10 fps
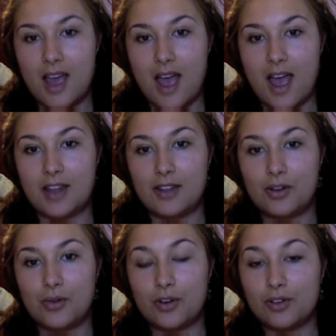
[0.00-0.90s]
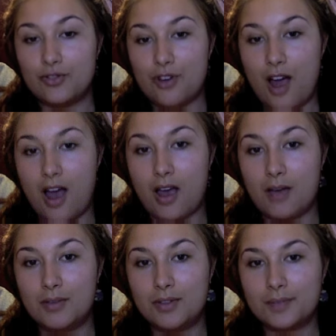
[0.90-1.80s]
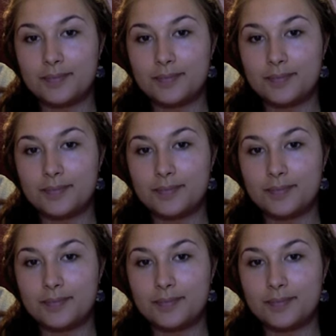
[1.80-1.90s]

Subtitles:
and the Norse tribes.